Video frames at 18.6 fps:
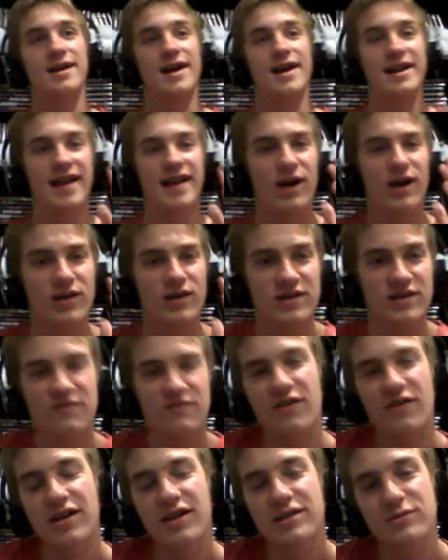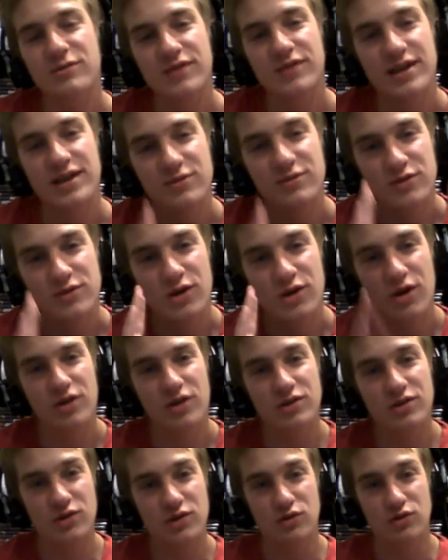and now he's finally he's
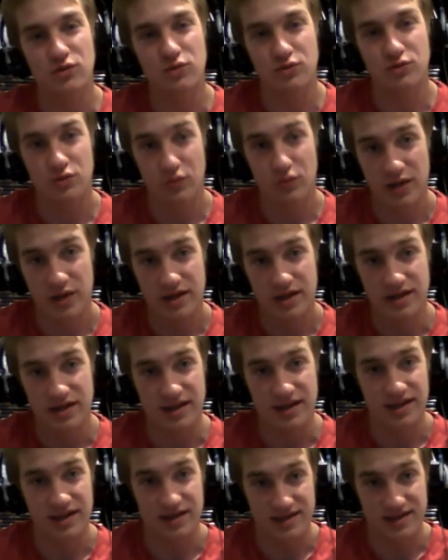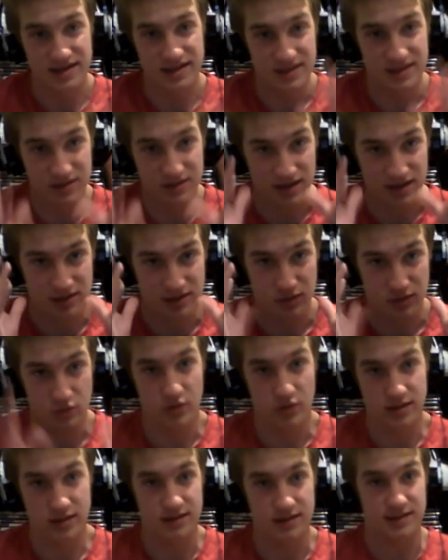returning to d- directing and like this guy's not
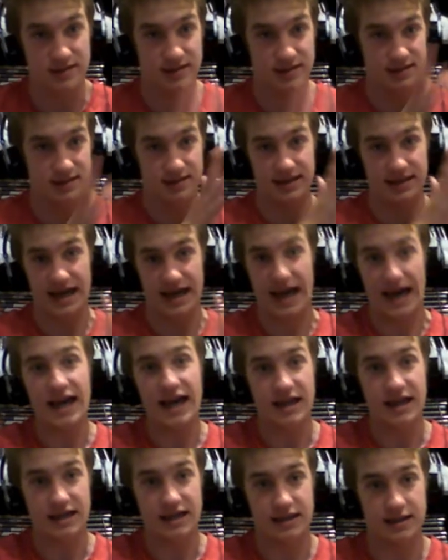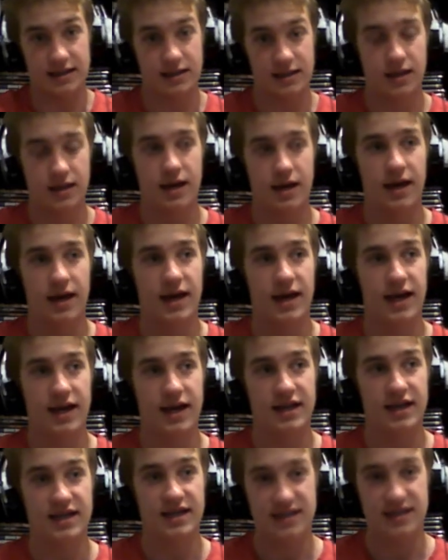directed since the 80s
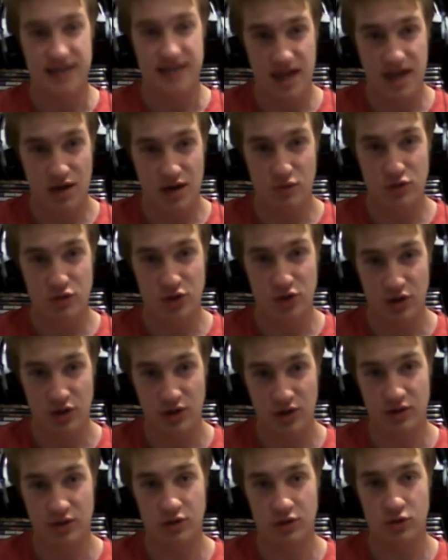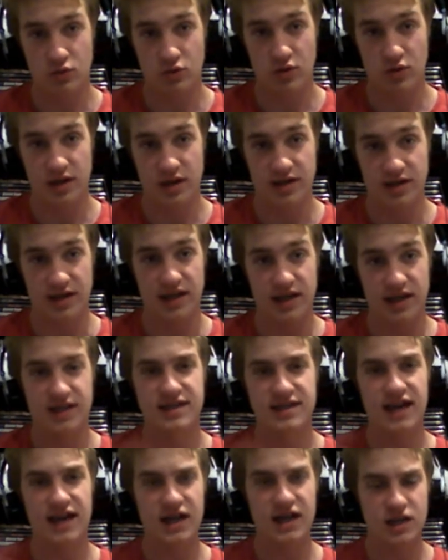and he's now returning to directing, and
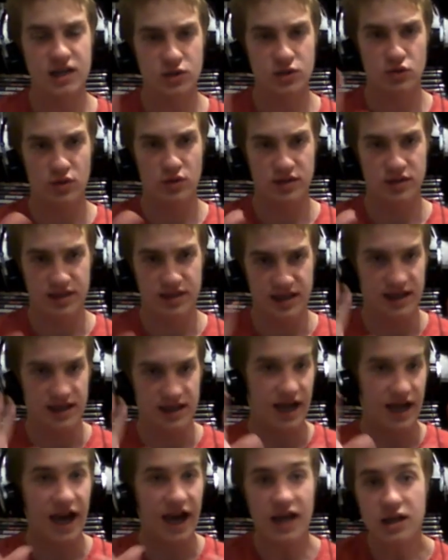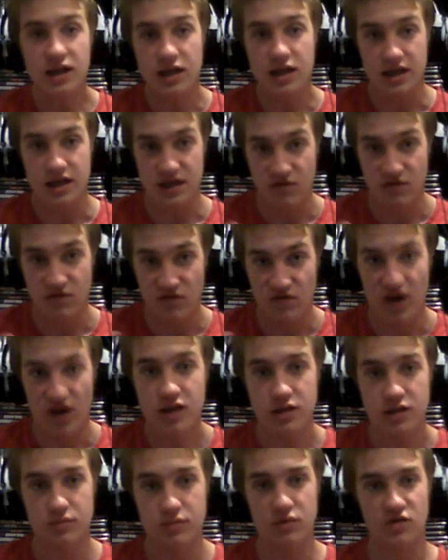he's actually directing an alien
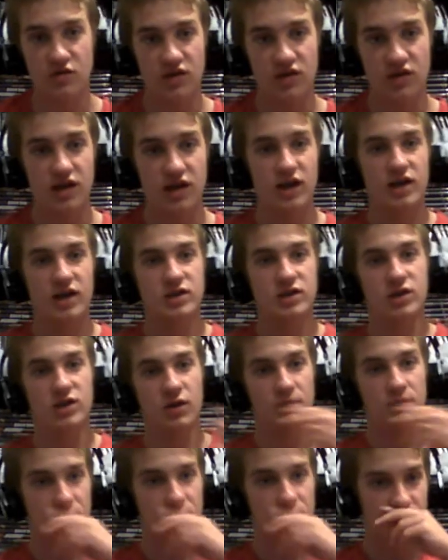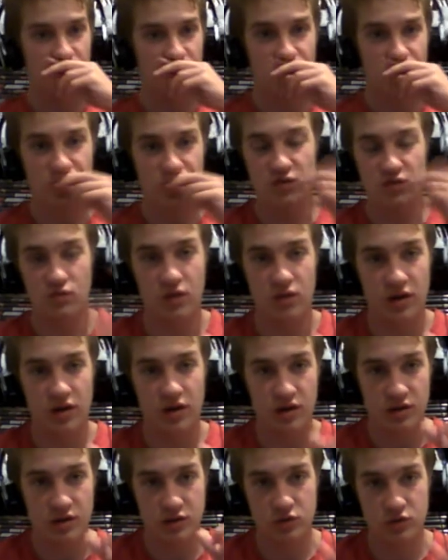invasion movie. So, from what I've
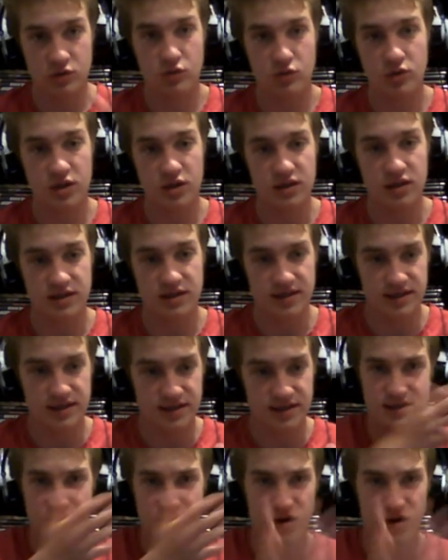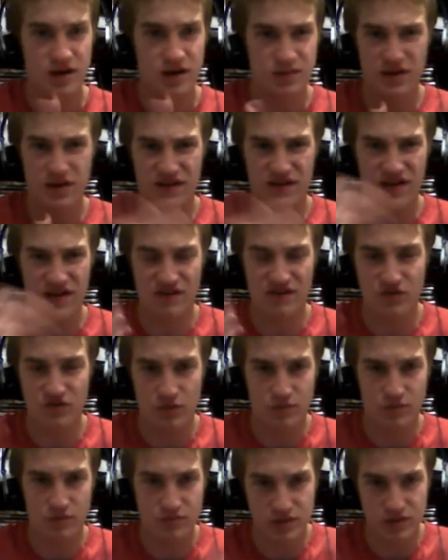read, the story to this is this guy's about uh,
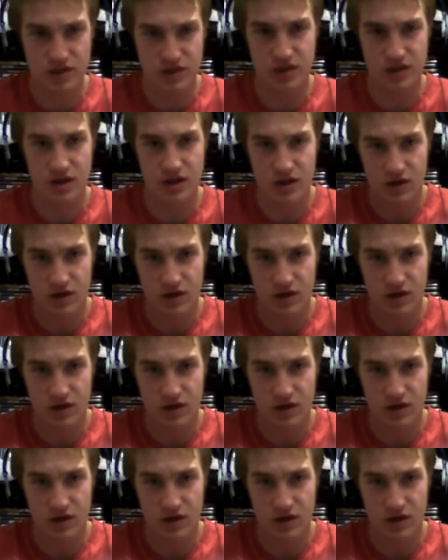from the